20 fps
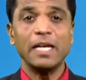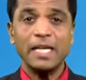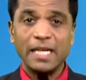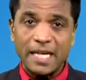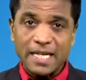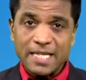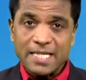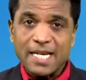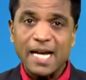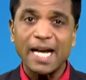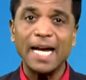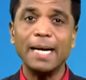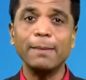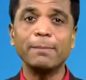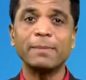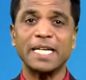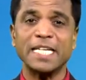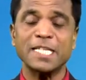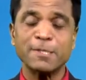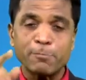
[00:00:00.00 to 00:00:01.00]
Yes, I
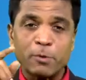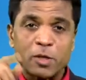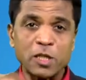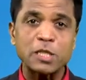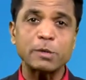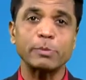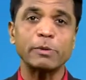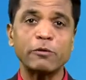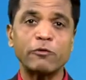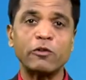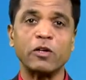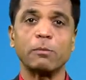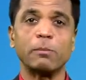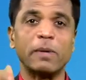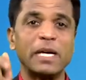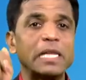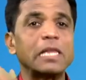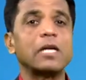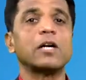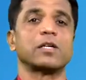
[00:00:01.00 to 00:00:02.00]
am responsible for
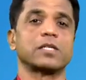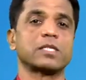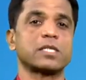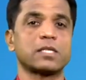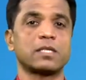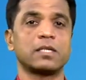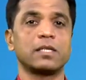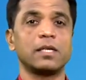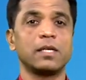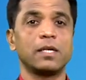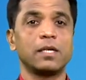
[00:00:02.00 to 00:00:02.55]
my loss.